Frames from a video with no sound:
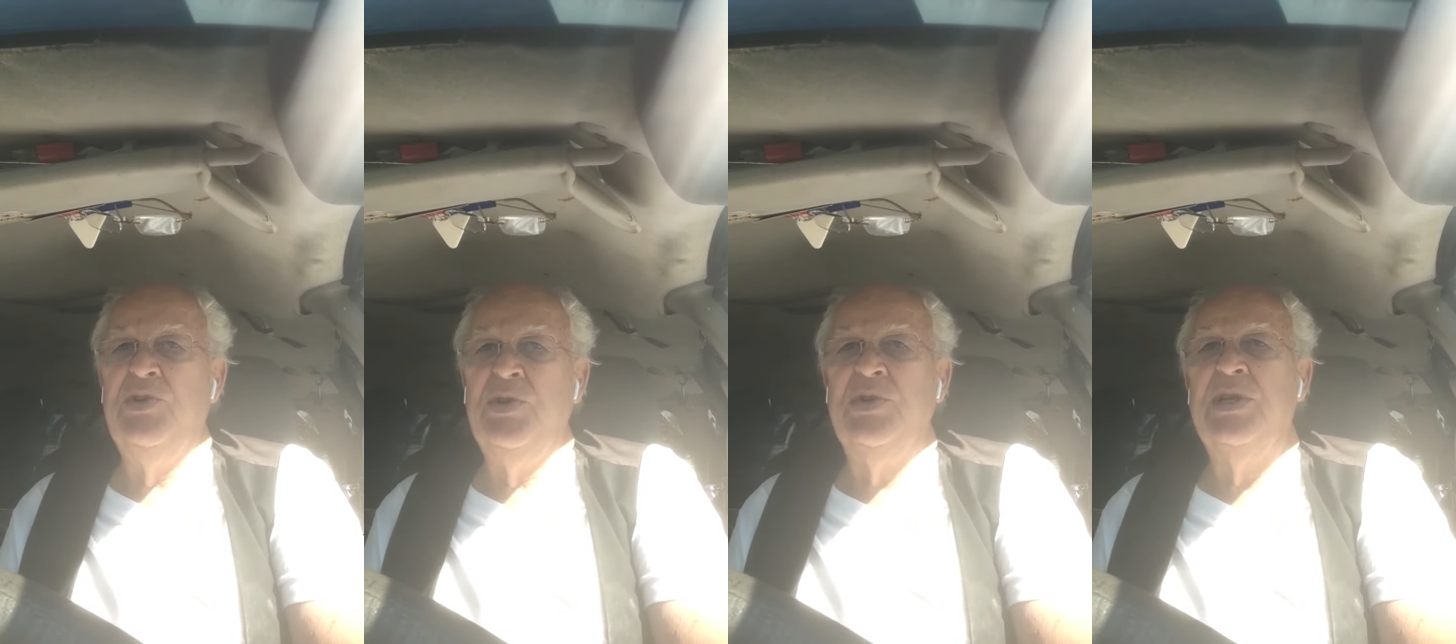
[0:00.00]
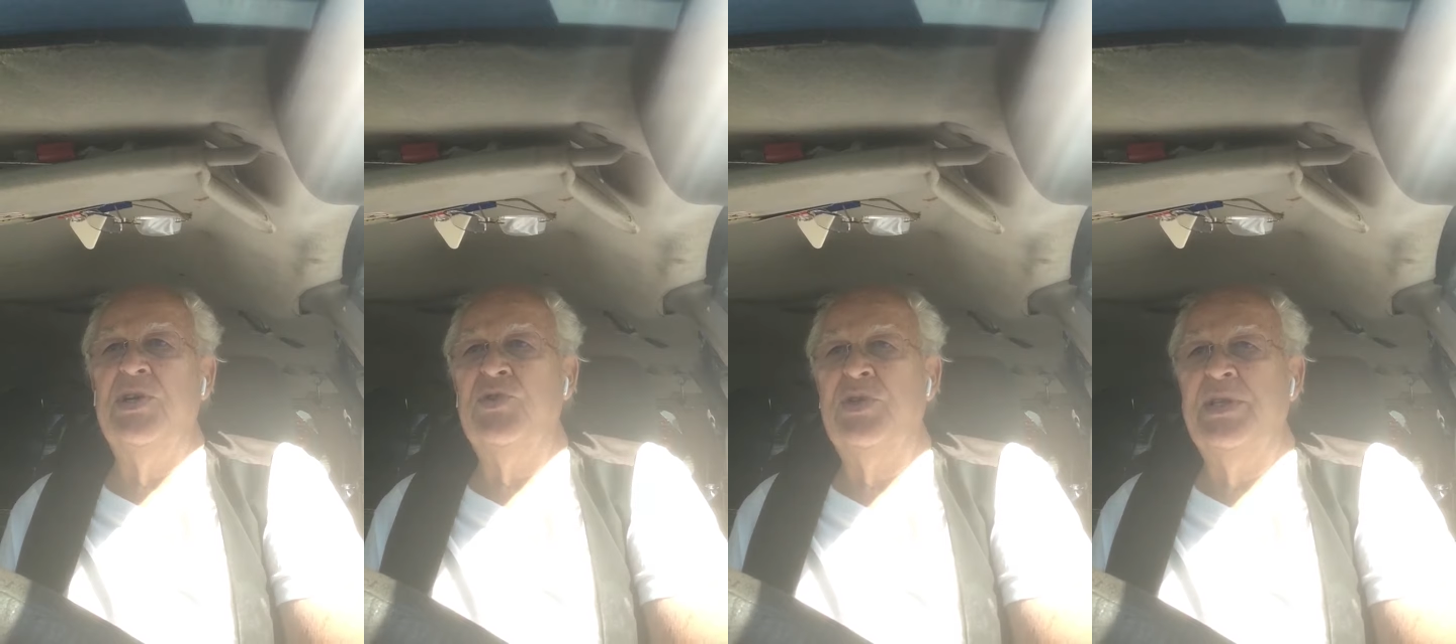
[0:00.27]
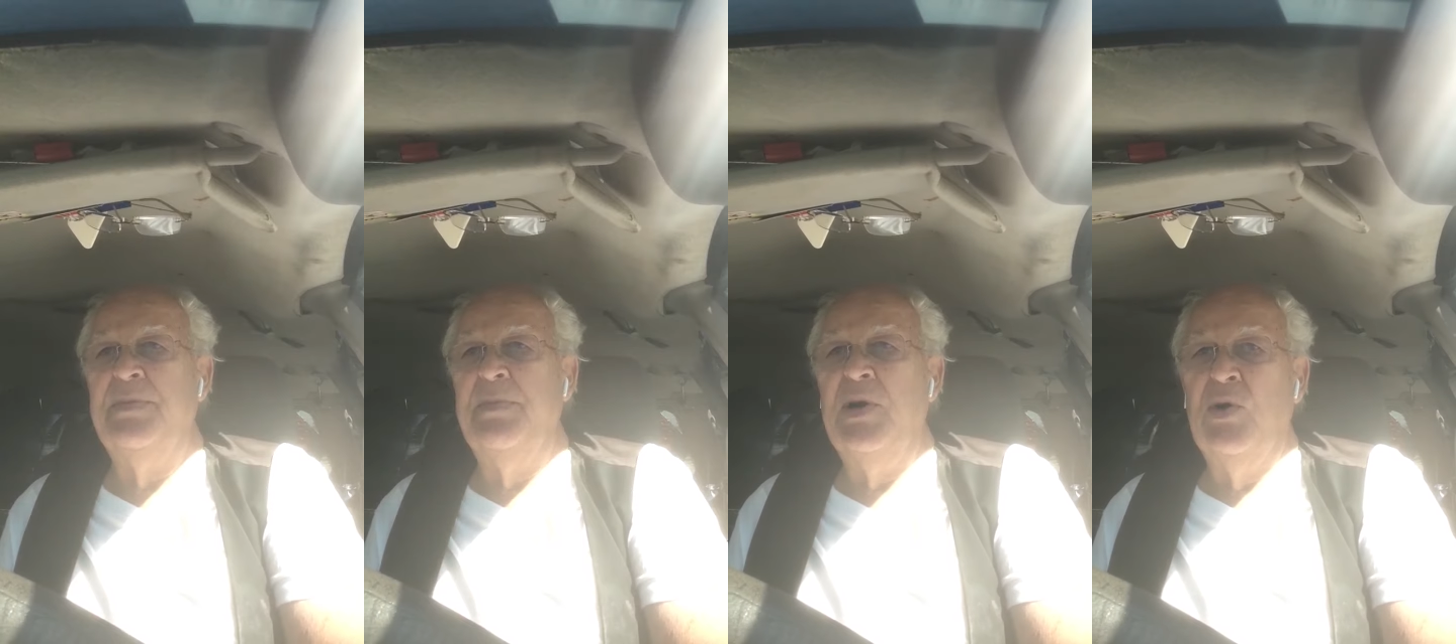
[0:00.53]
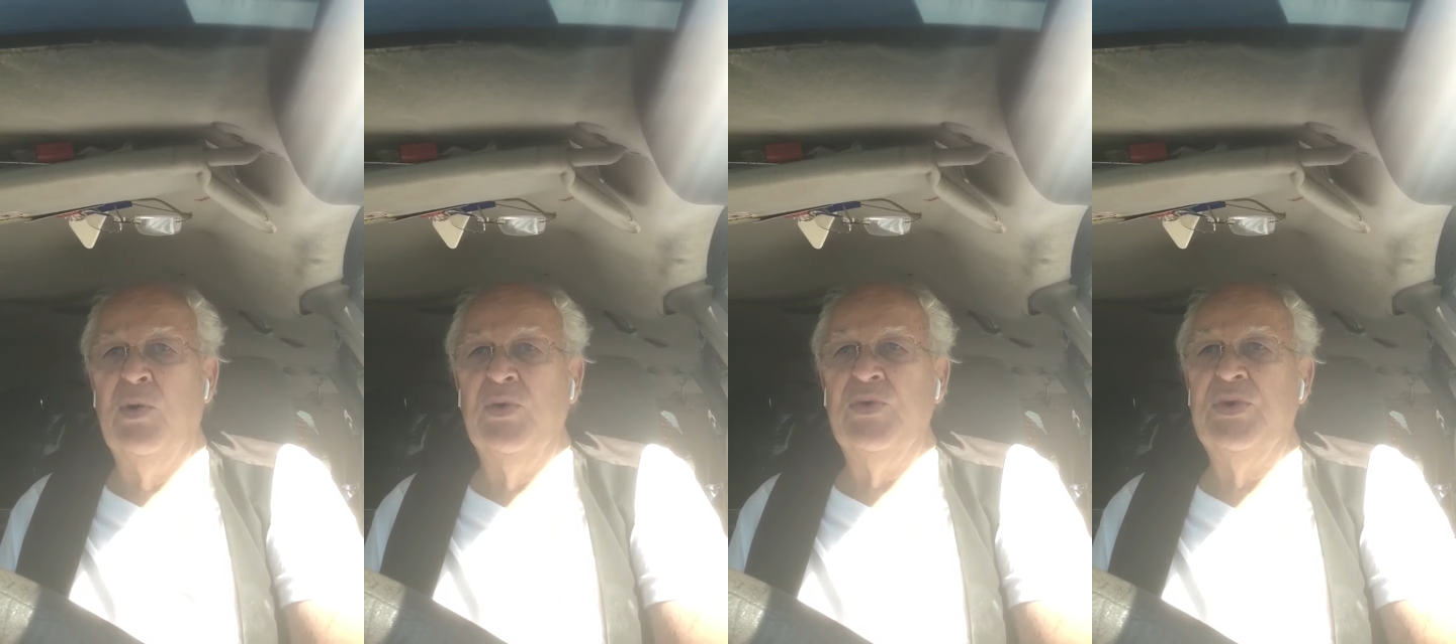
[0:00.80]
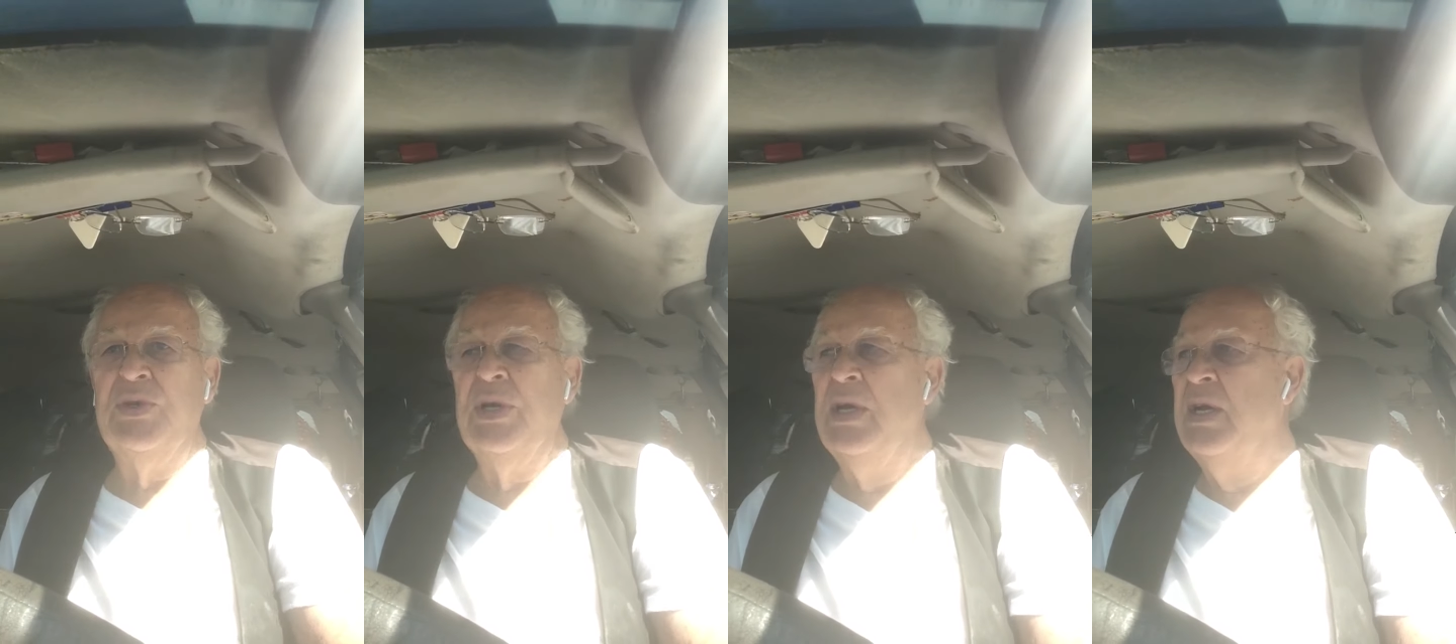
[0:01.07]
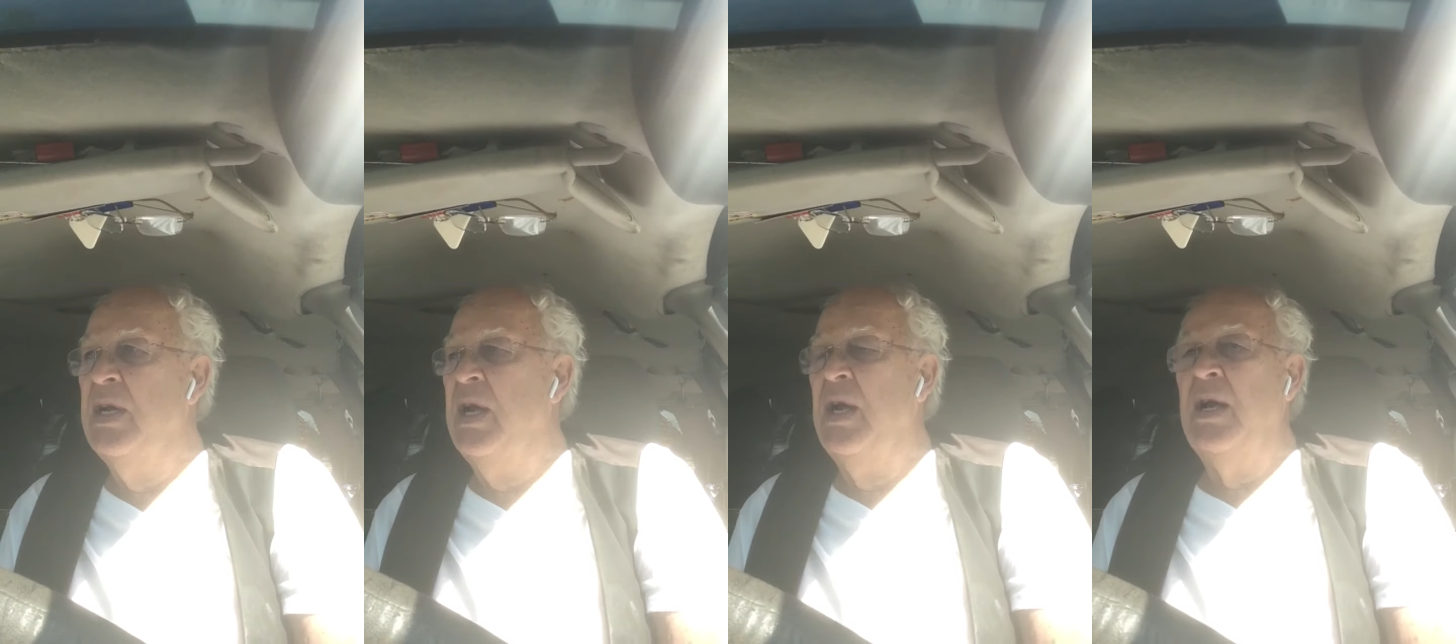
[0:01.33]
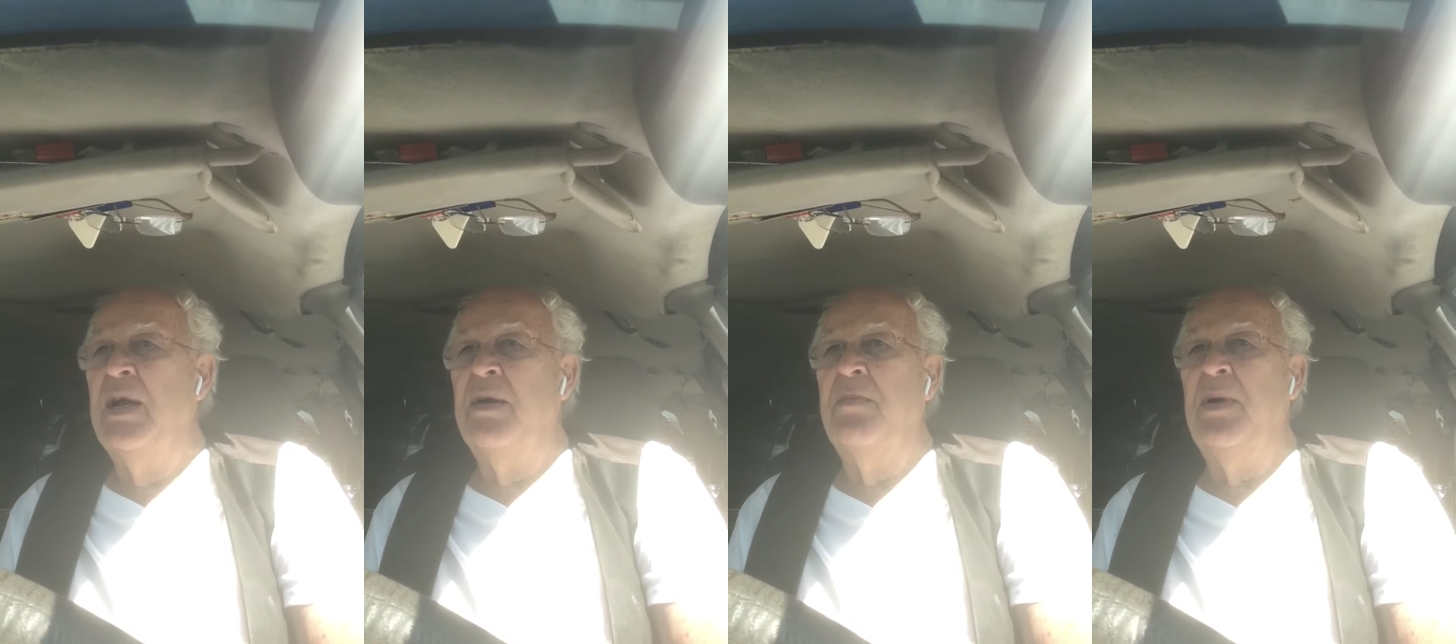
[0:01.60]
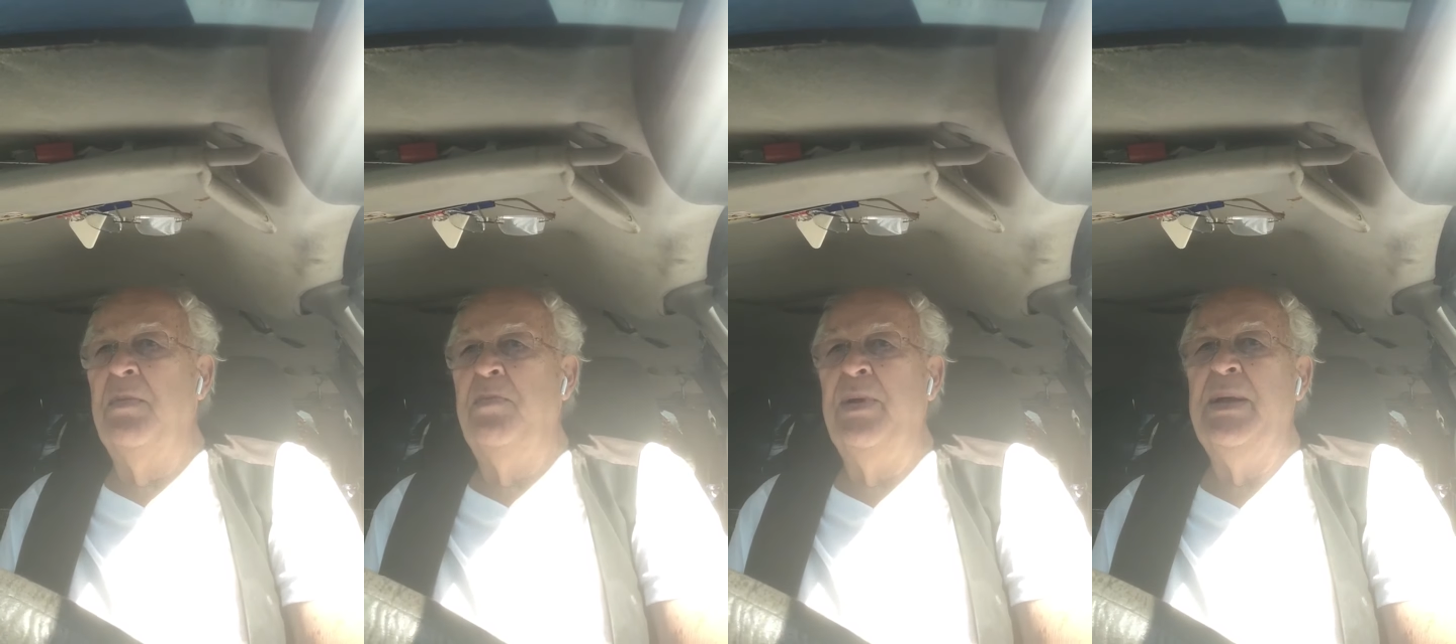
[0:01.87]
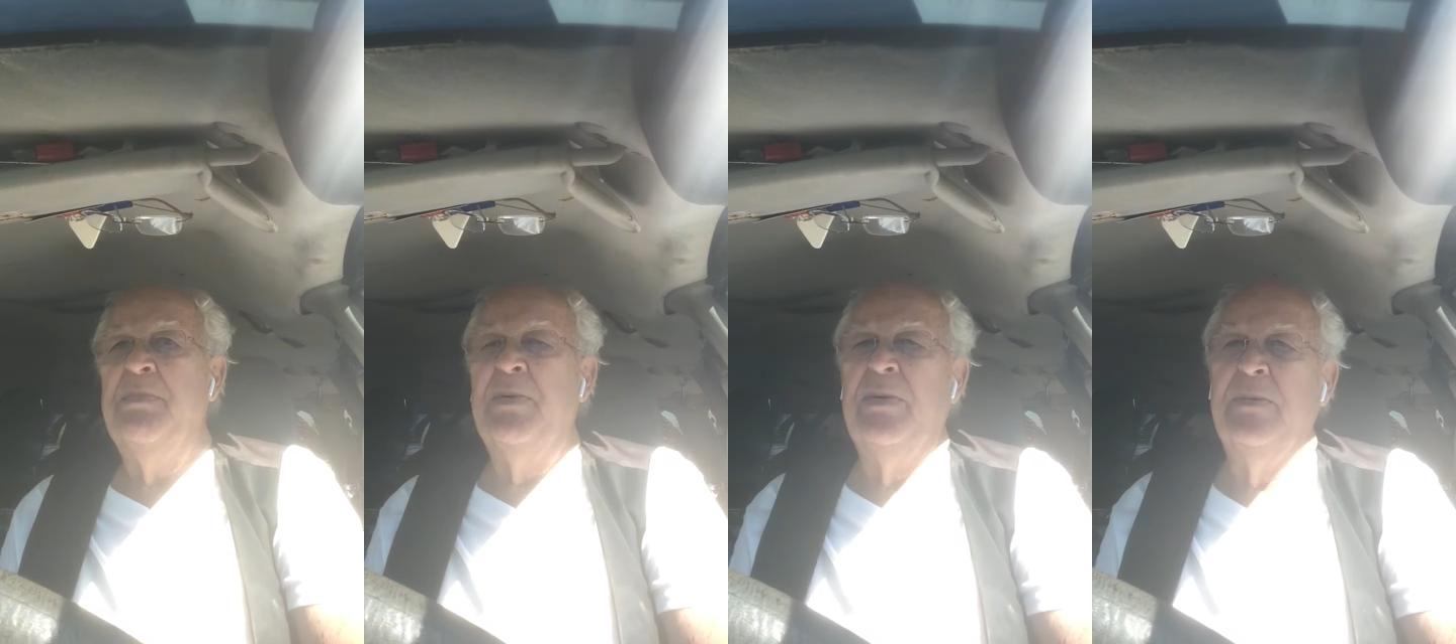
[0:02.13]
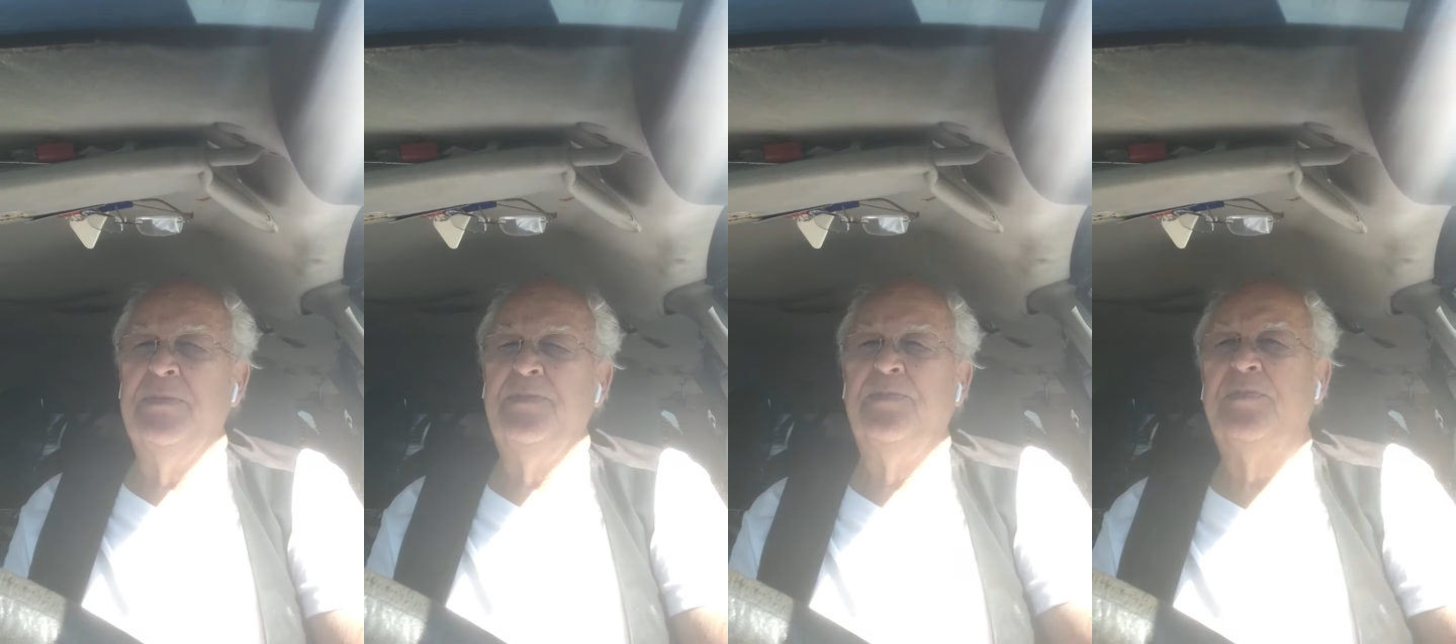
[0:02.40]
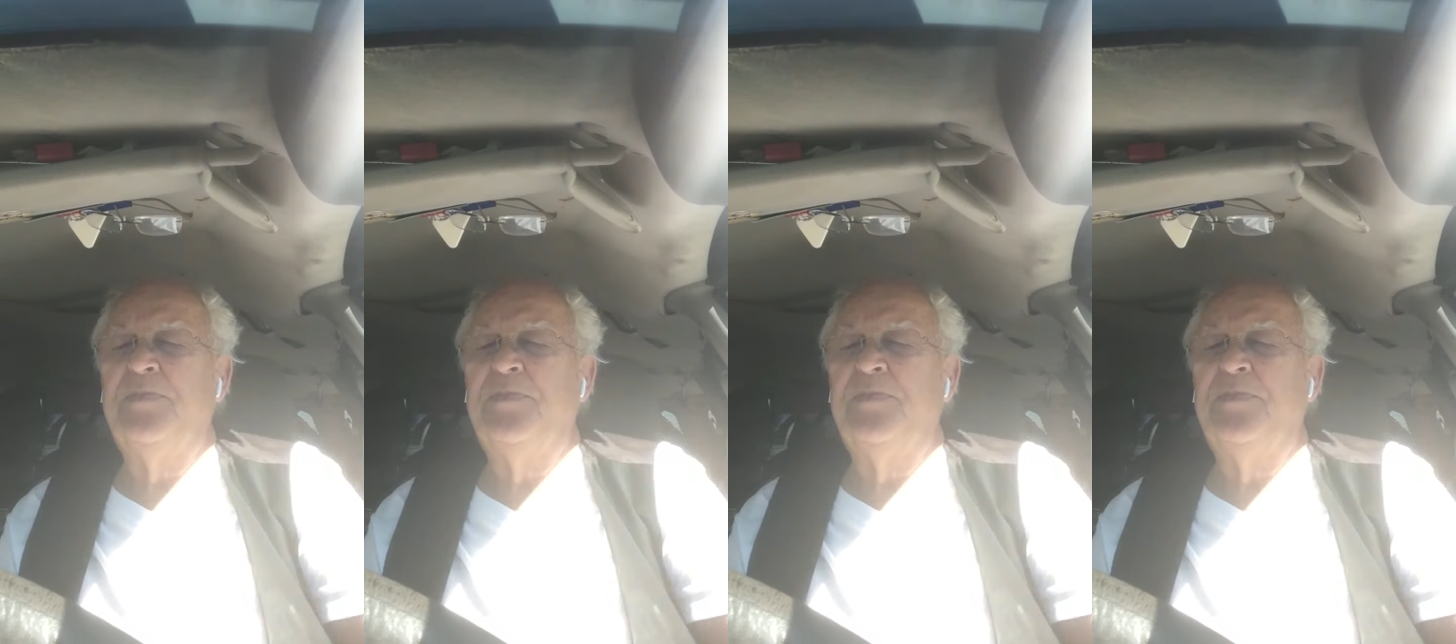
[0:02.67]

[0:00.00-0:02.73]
do this the most, but people